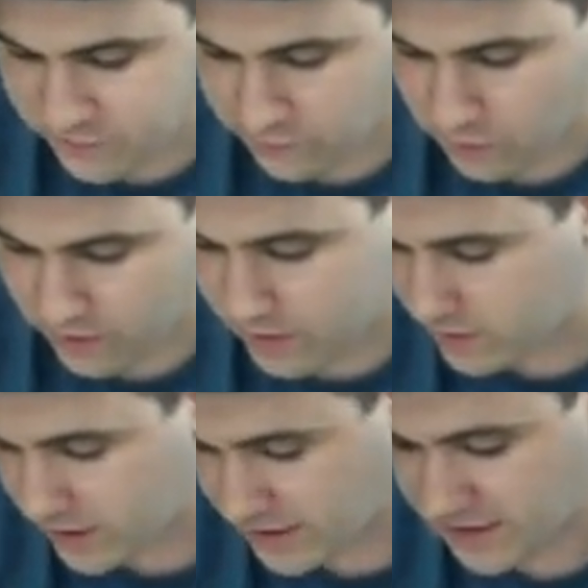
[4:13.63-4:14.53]
before.
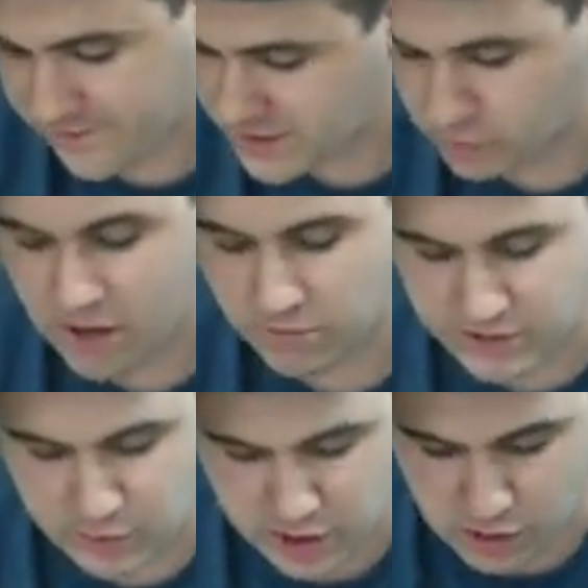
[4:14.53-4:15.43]
Like the Eviscerator
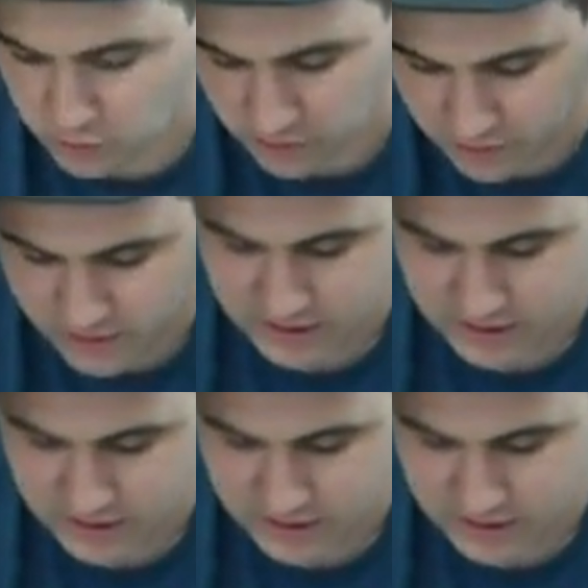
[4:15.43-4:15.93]
was pretty cool